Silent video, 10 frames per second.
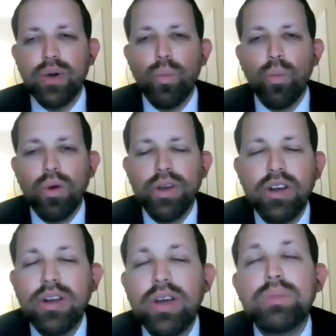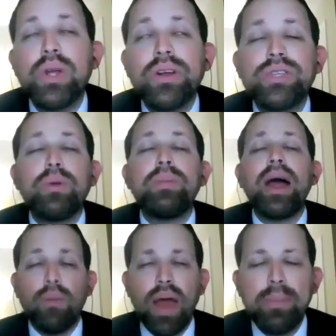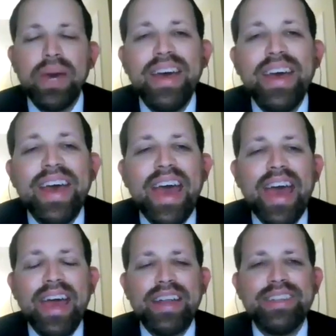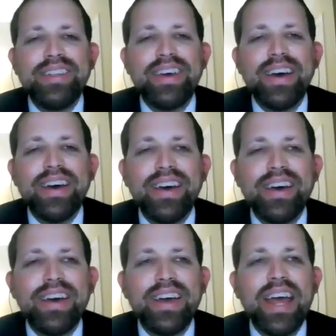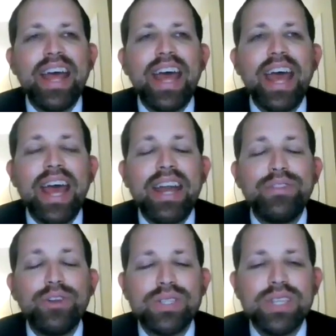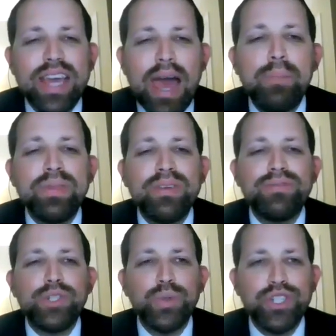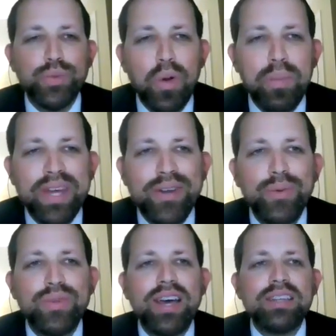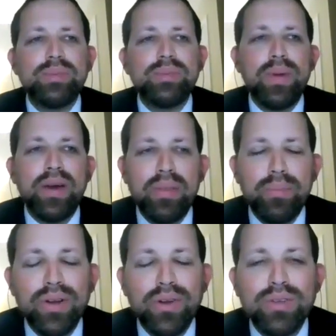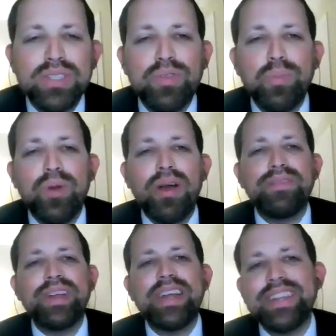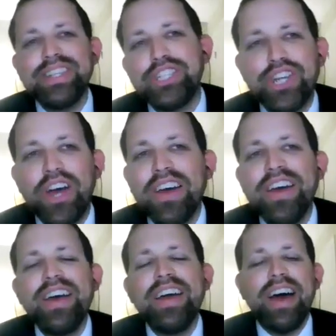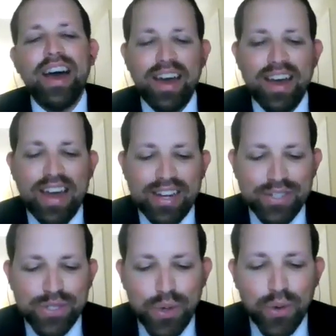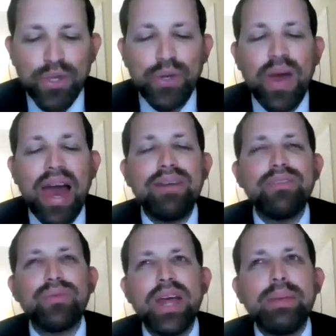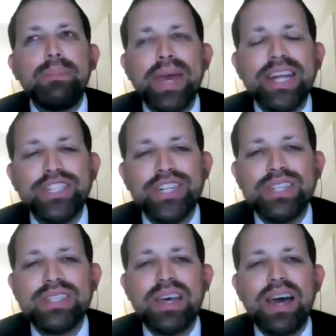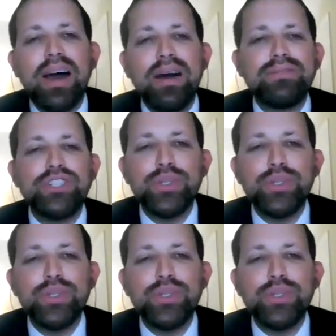warrior. I'm sorry, he's from Aram. And there's a captive Jewish woman who tells him about the miracles of the prophet Elisha. And so you have already mentions of